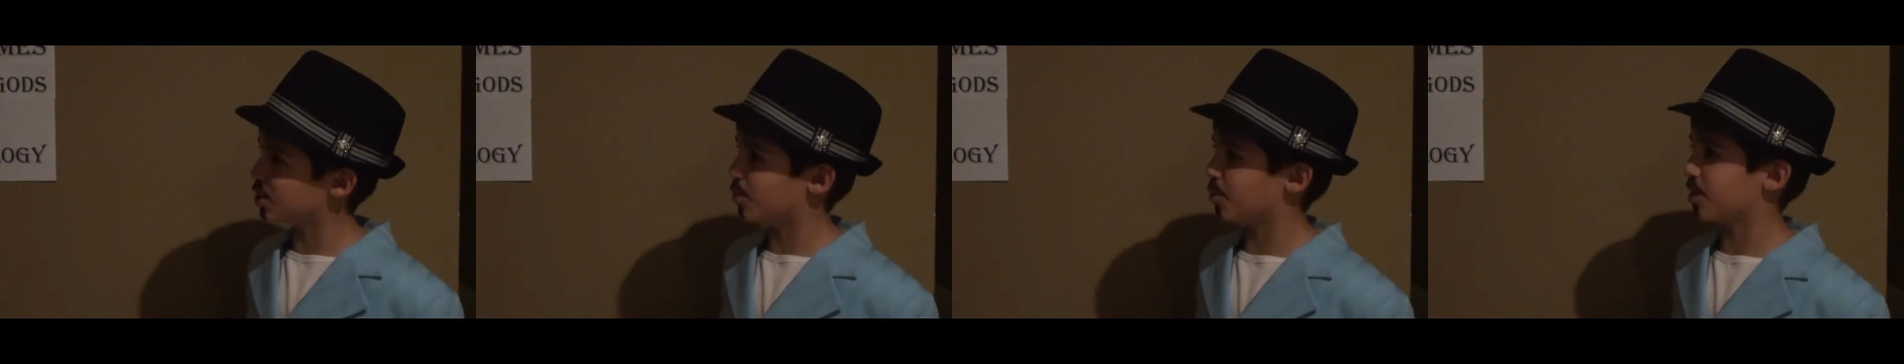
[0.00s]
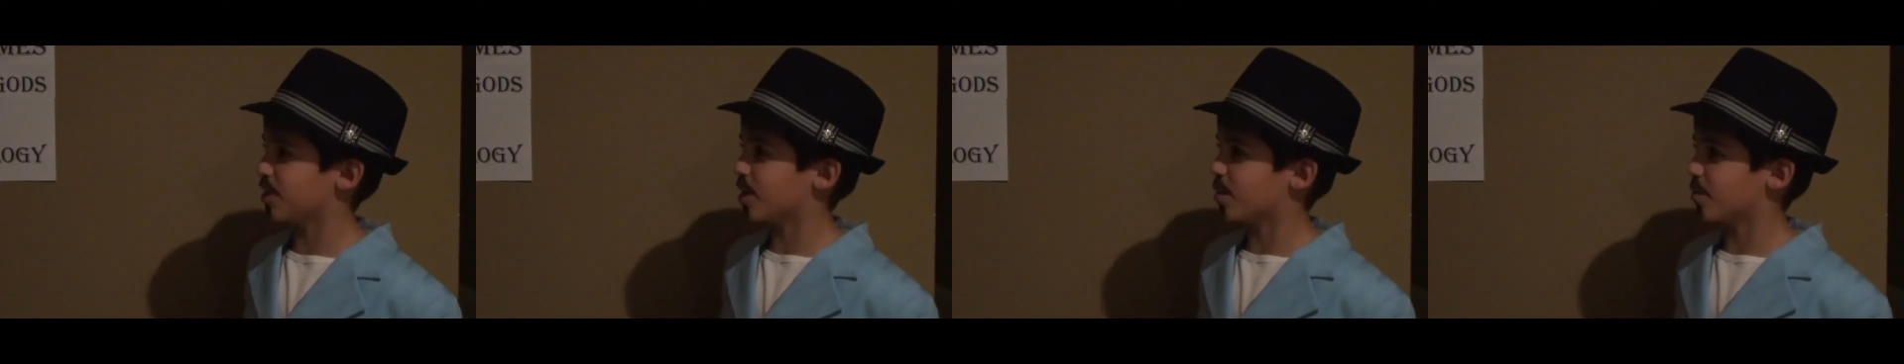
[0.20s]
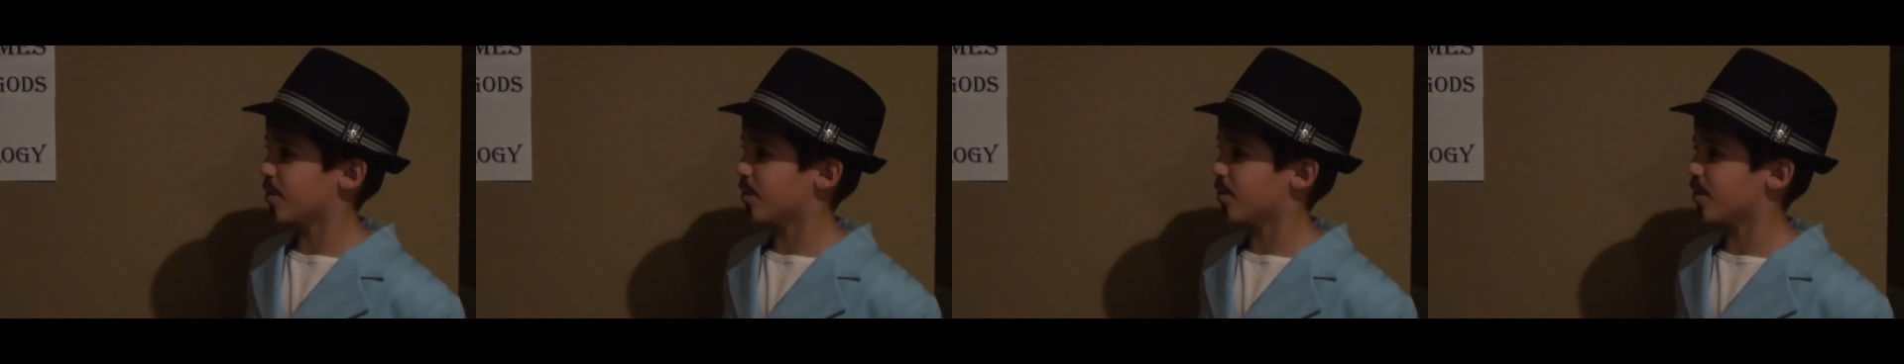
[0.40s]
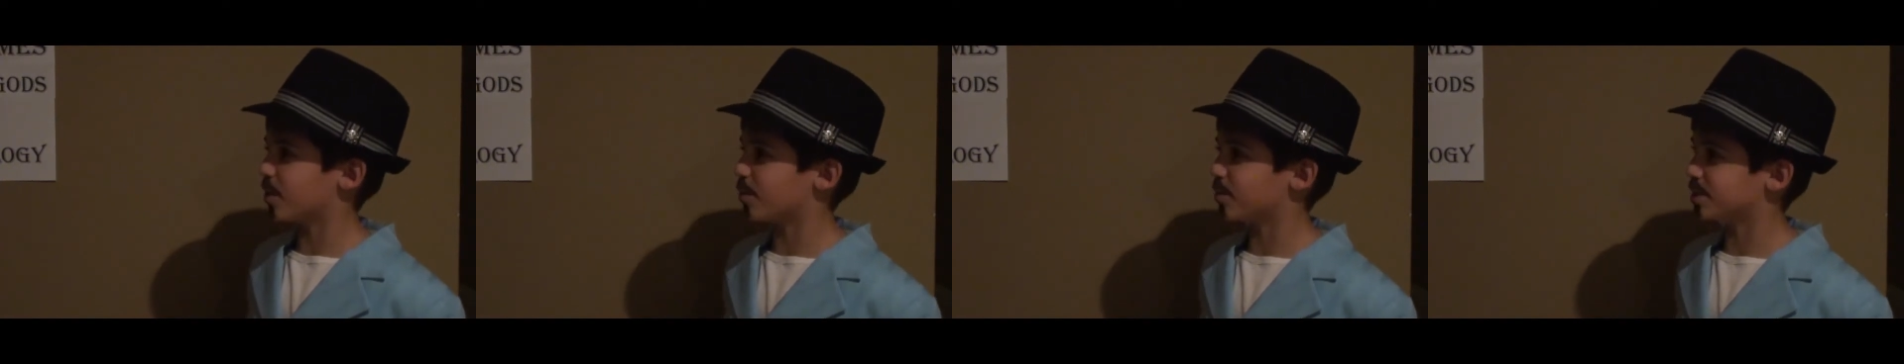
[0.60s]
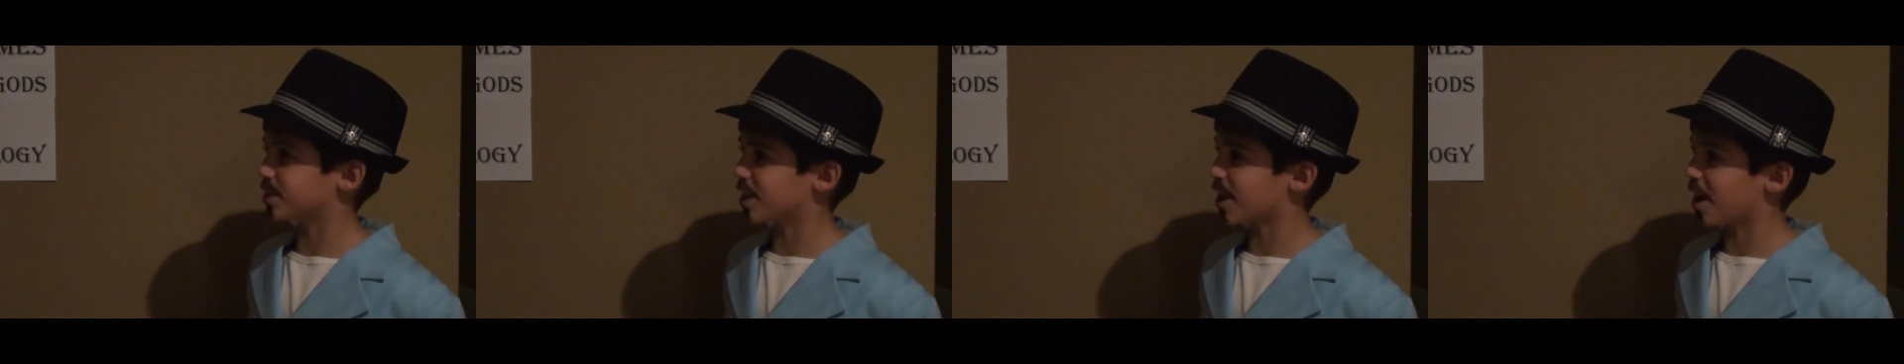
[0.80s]
you become a
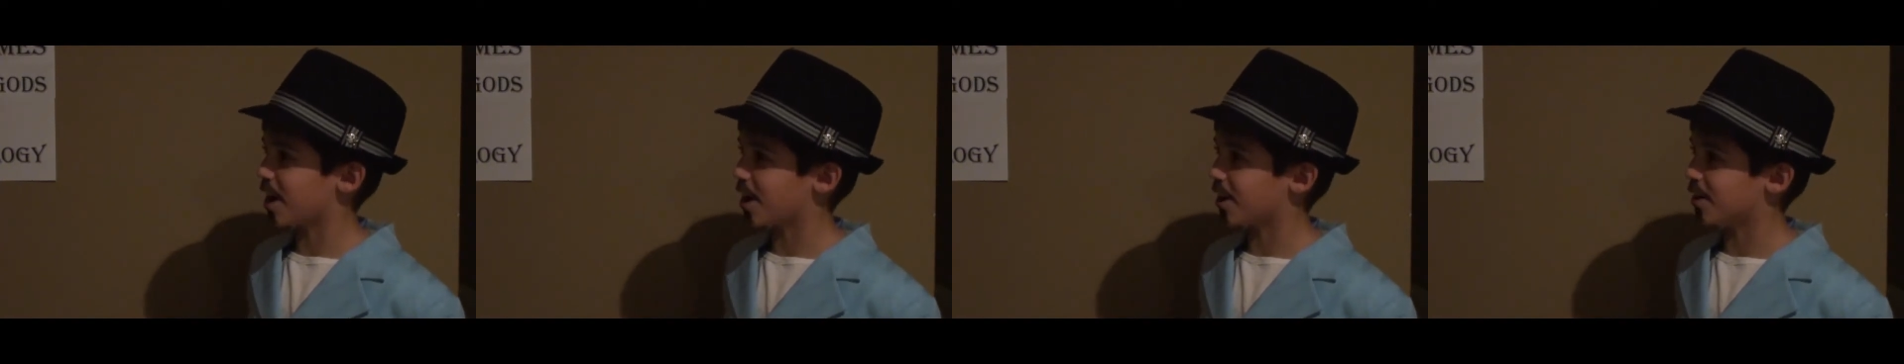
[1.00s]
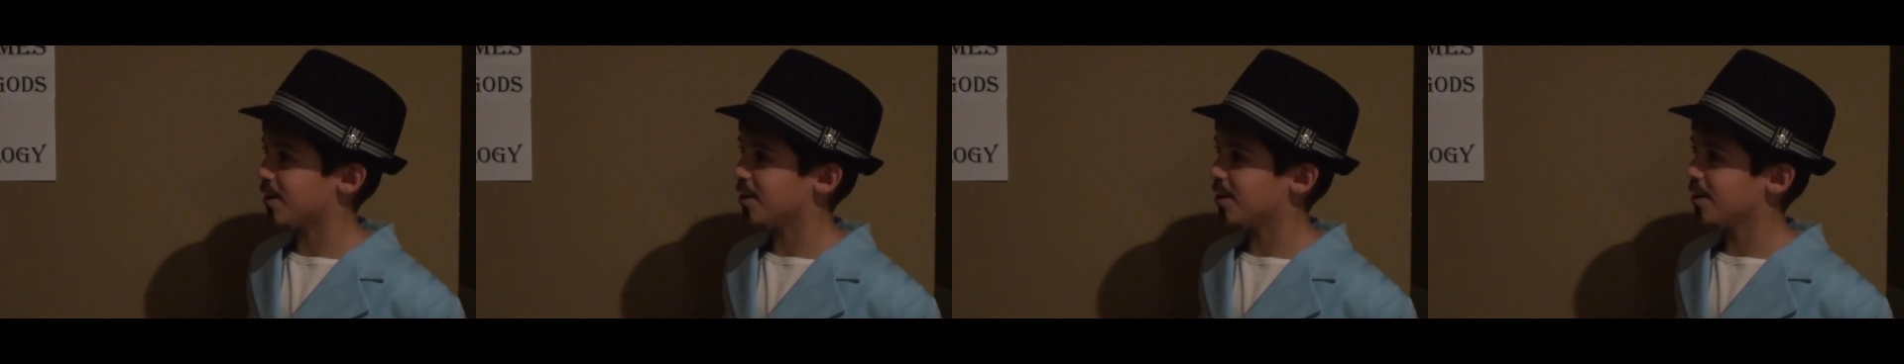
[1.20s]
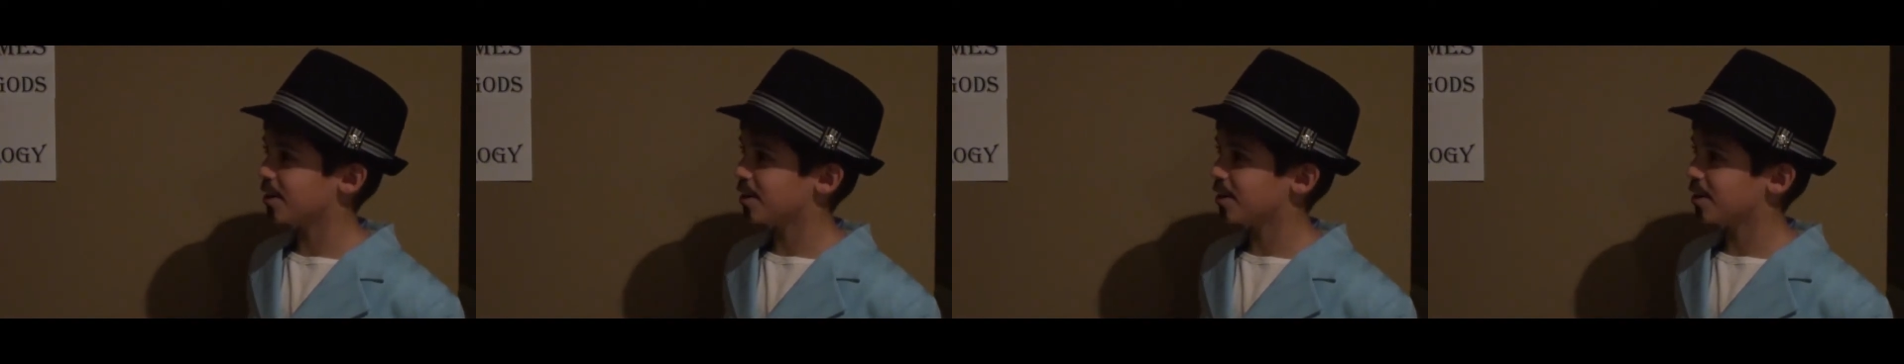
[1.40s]
famous god?